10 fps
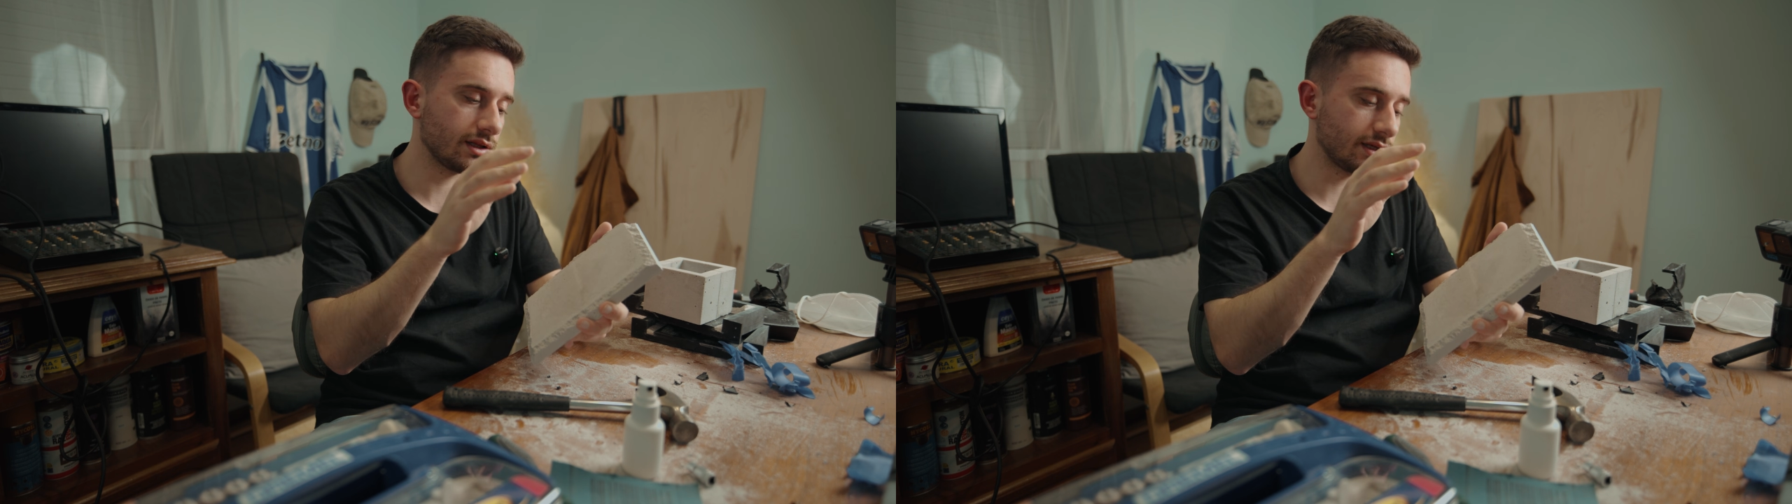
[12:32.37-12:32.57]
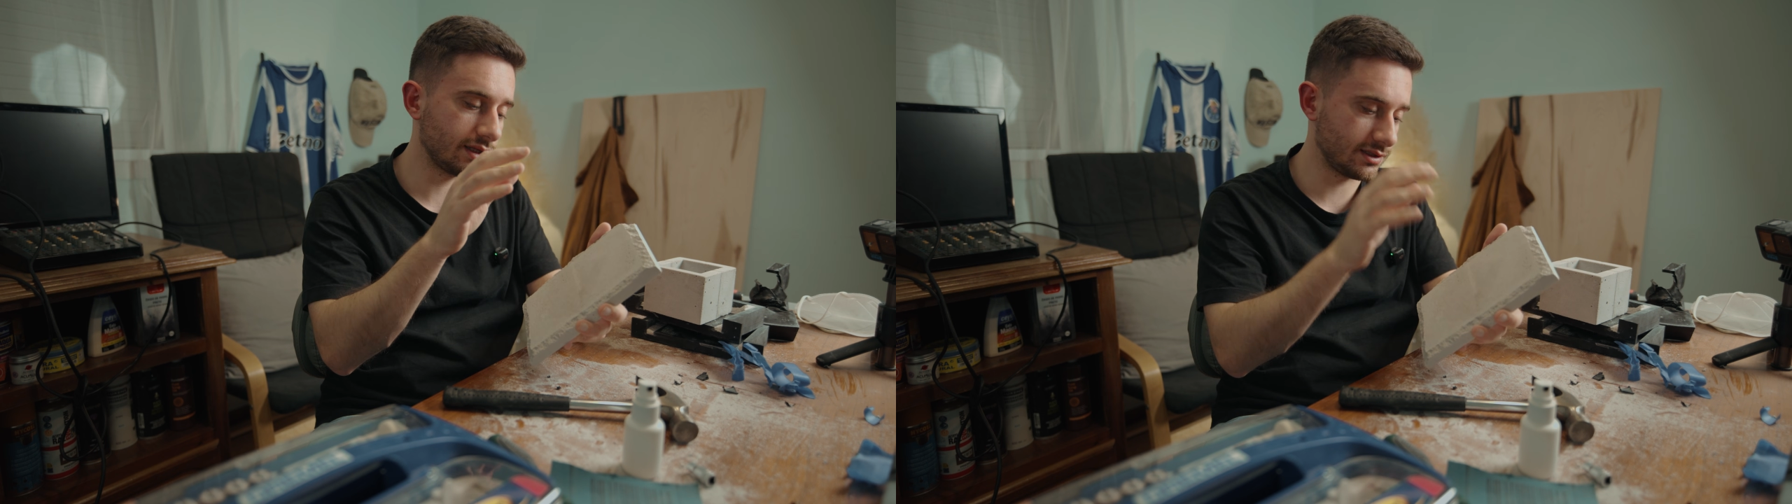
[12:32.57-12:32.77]

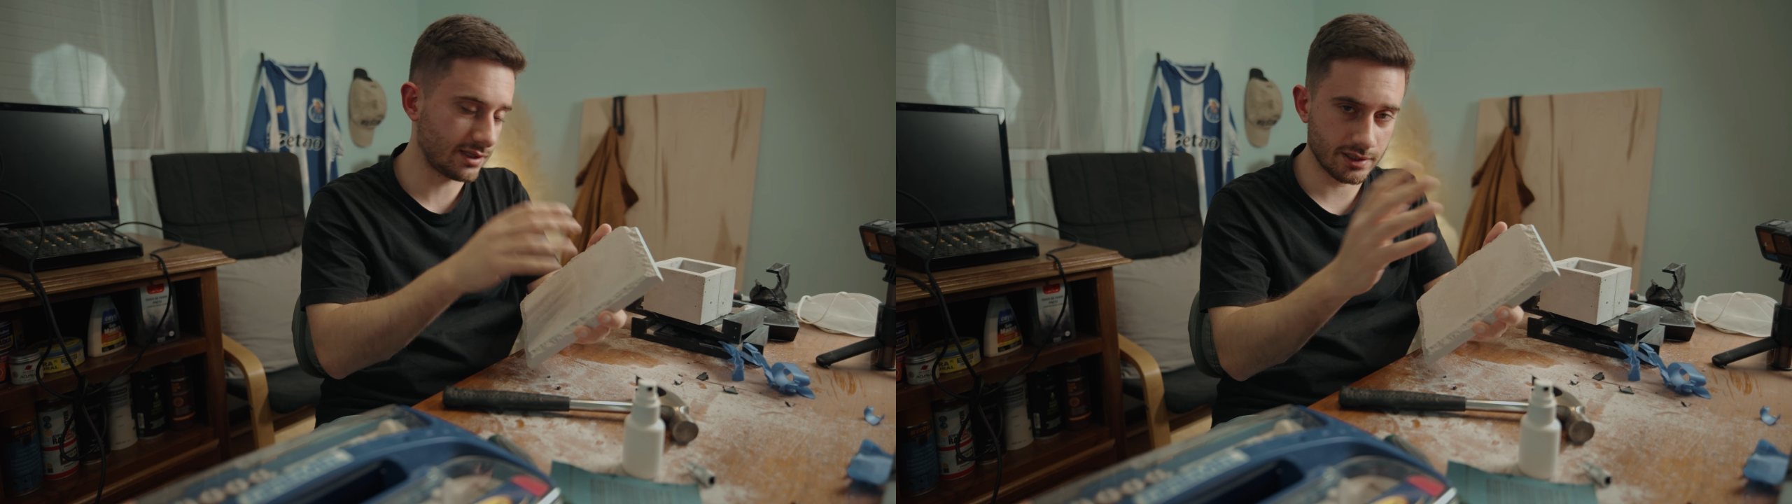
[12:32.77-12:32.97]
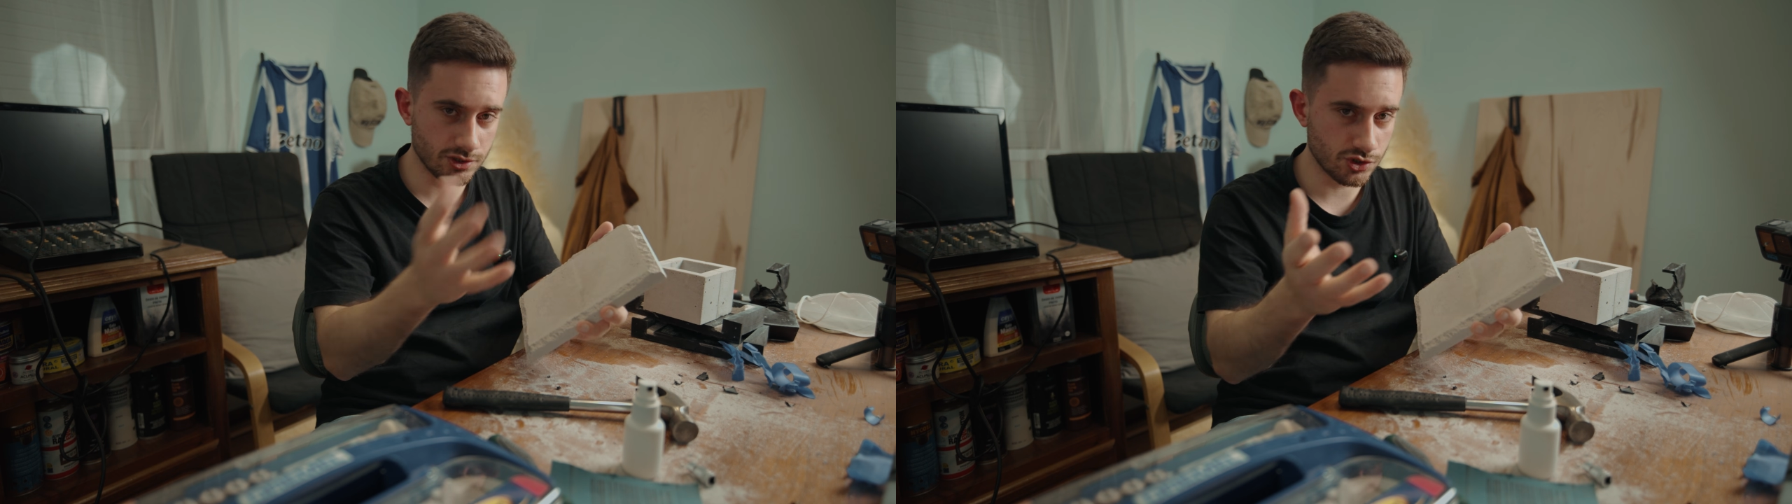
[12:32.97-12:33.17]
and
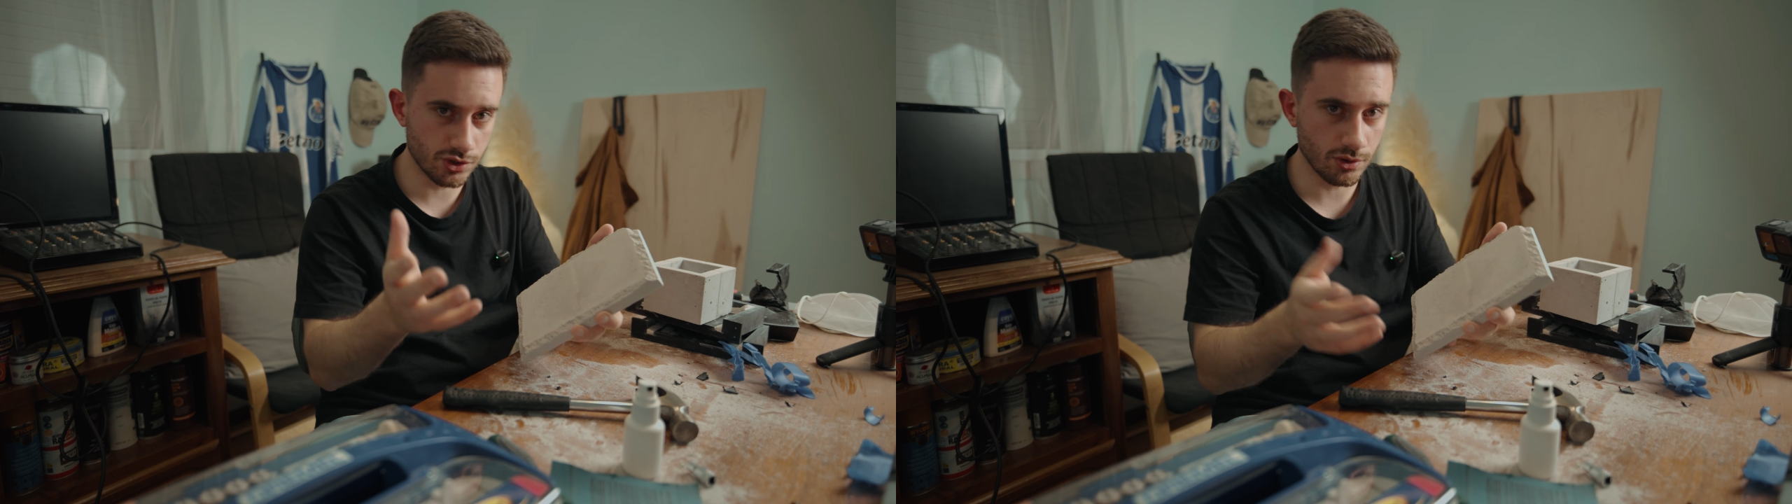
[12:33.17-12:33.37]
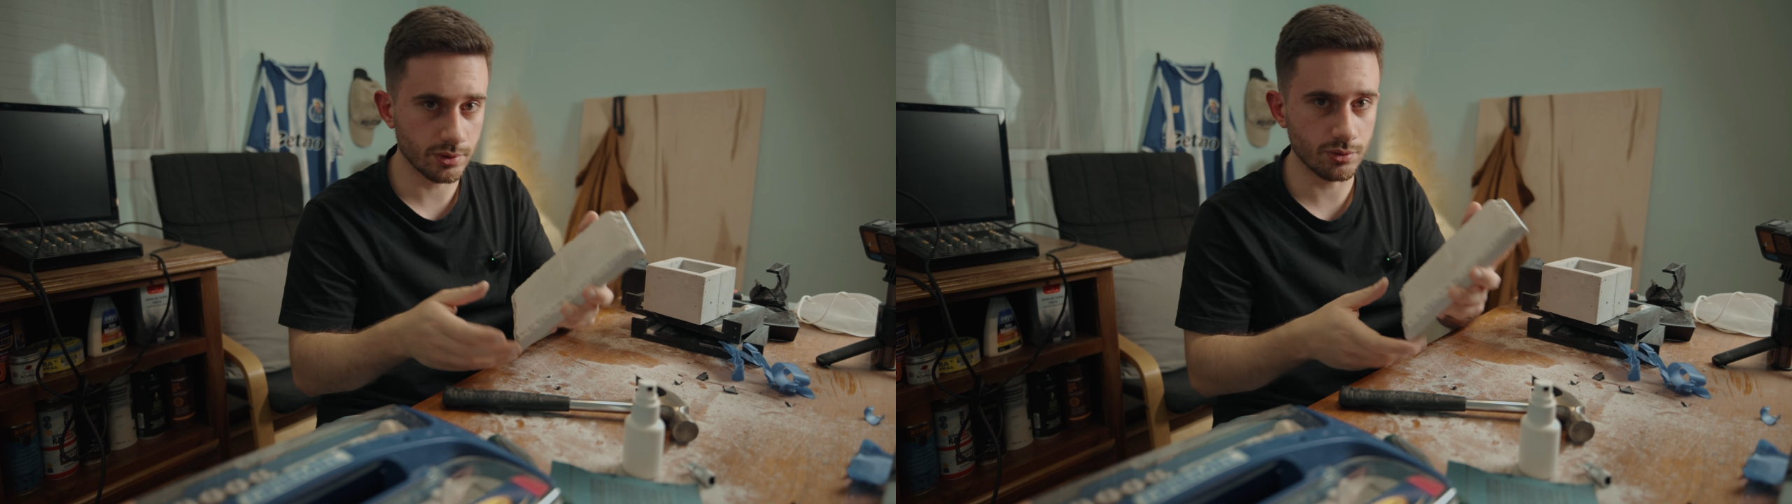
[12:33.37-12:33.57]
I can
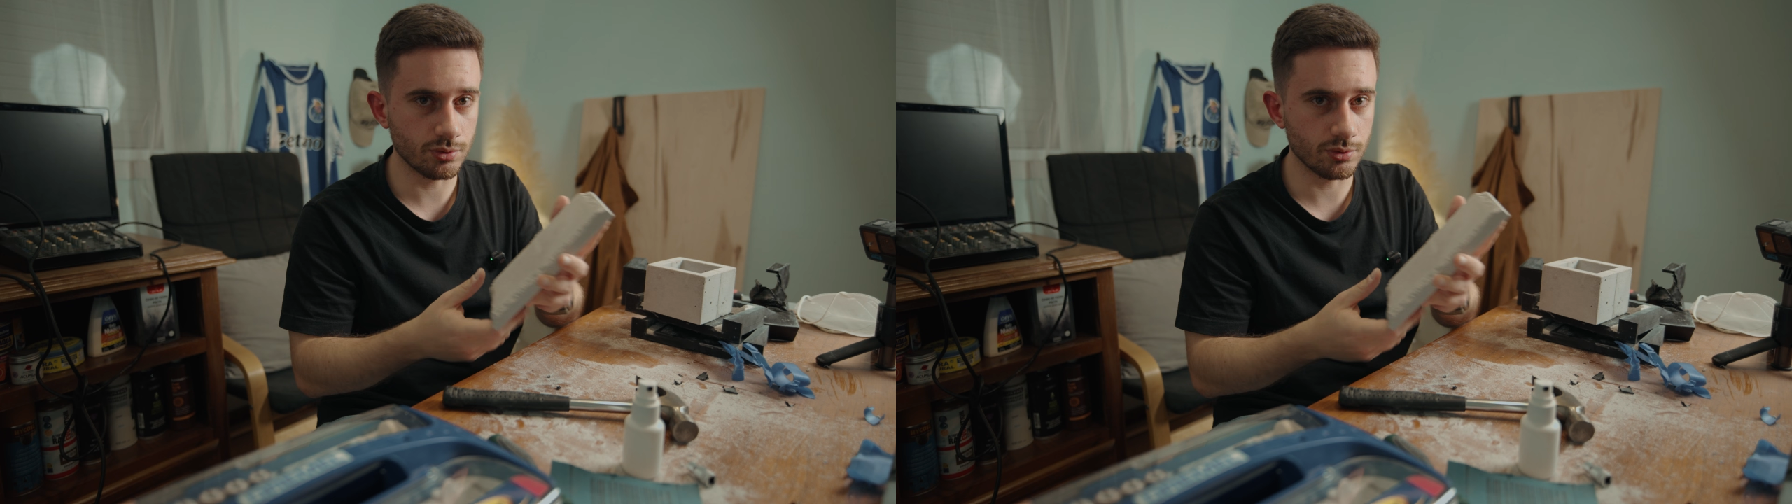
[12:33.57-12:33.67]
show you